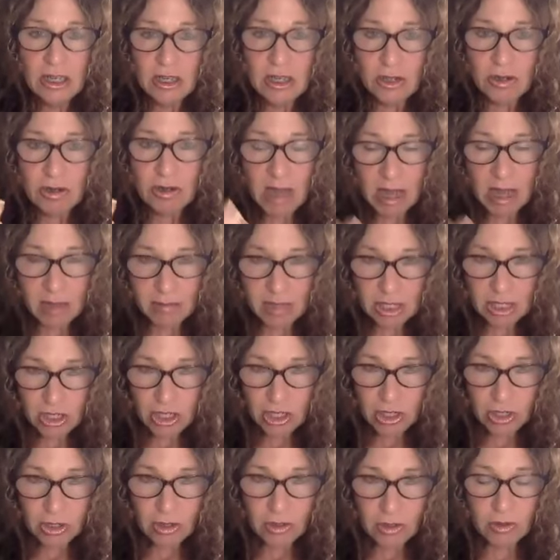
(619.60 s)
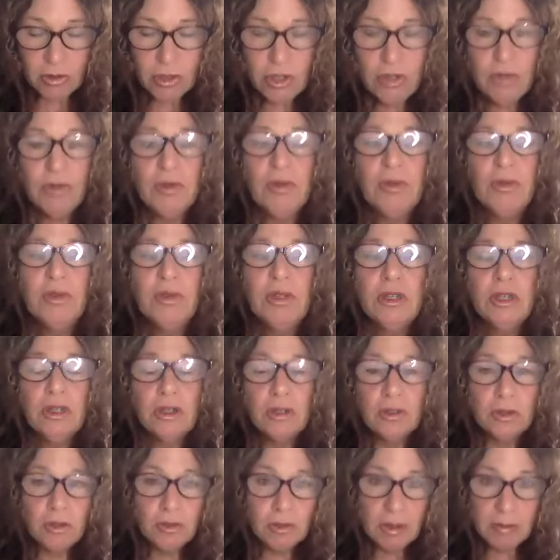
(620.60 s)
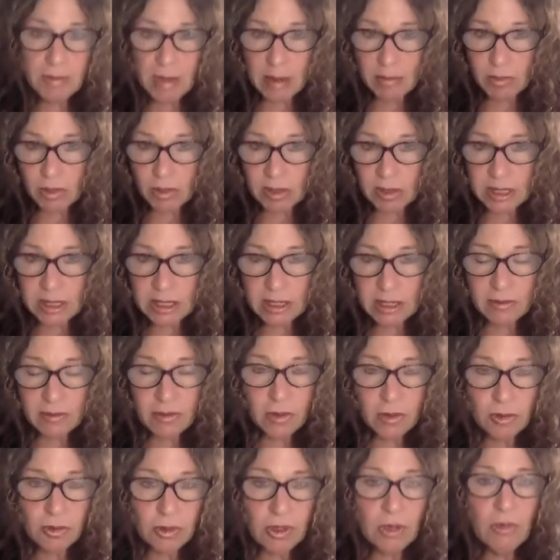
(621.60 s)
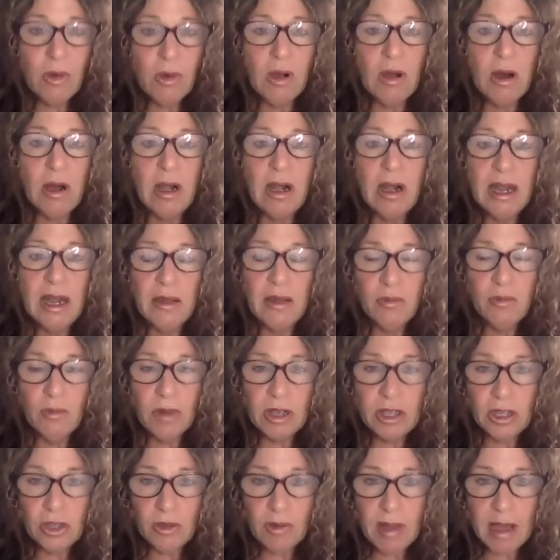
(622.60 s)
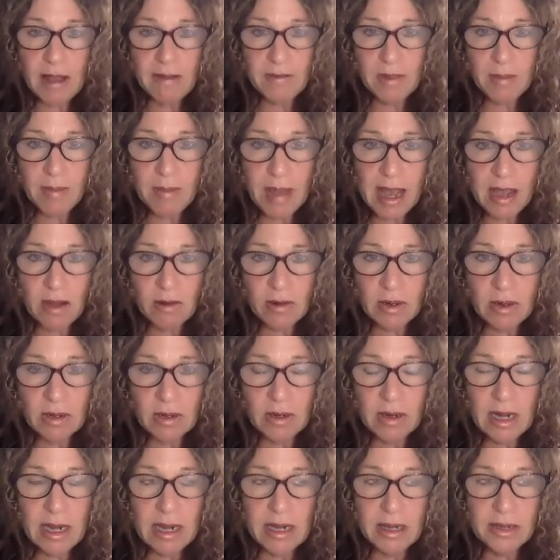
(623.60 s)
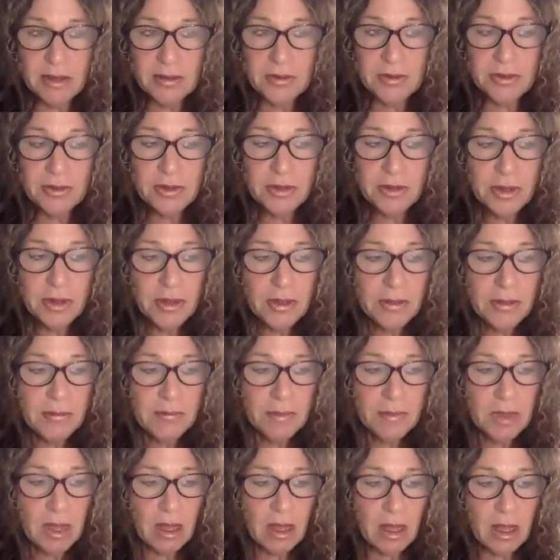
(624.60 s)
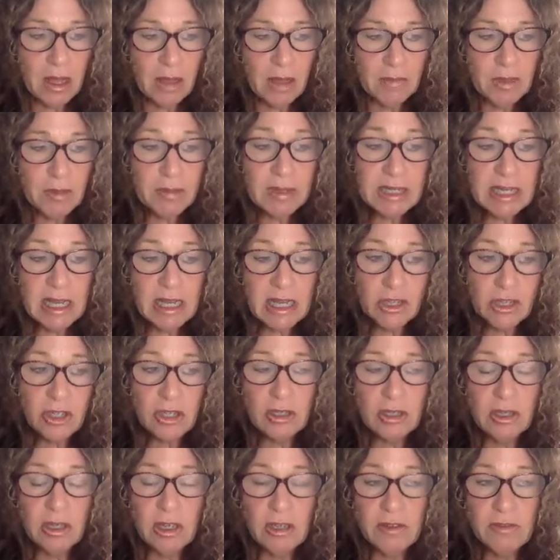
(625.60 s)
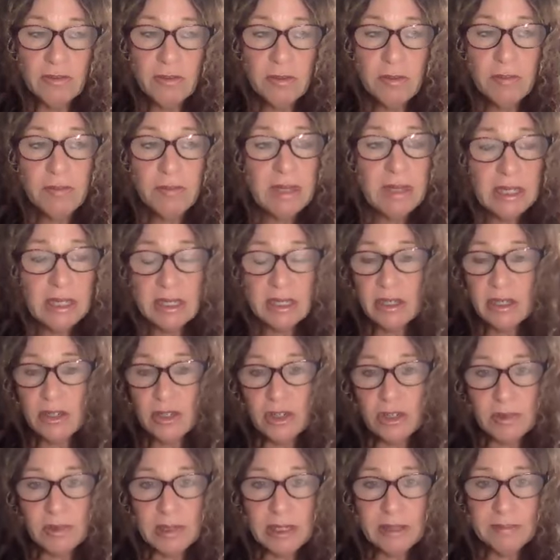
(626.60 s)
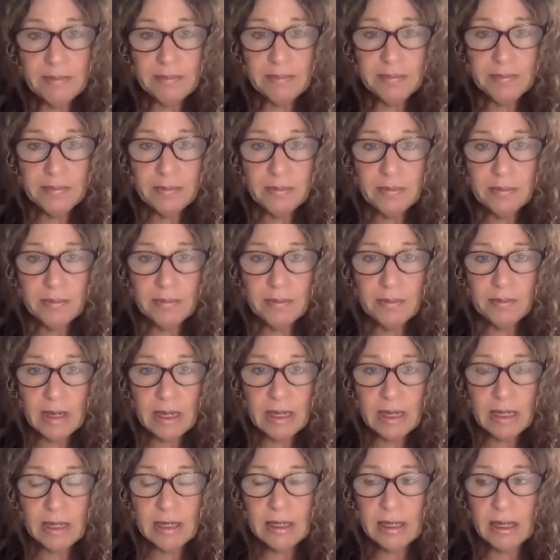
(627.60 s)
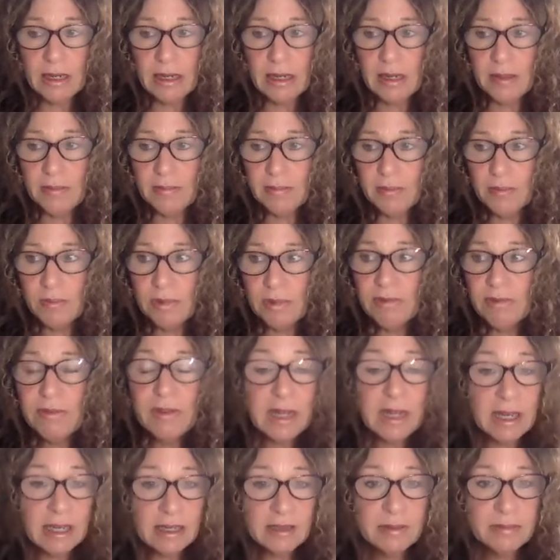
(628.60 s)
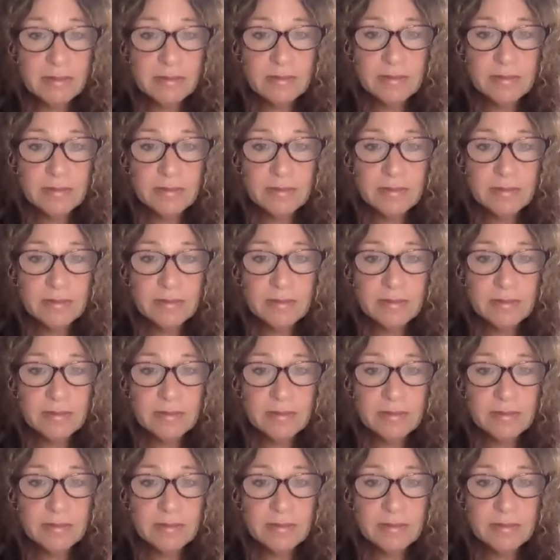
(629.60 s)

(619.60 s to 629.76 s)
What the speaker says: to come into your own truth and your own remembrance of who you are and what you have the power and the potential of being and doing, right? We forget.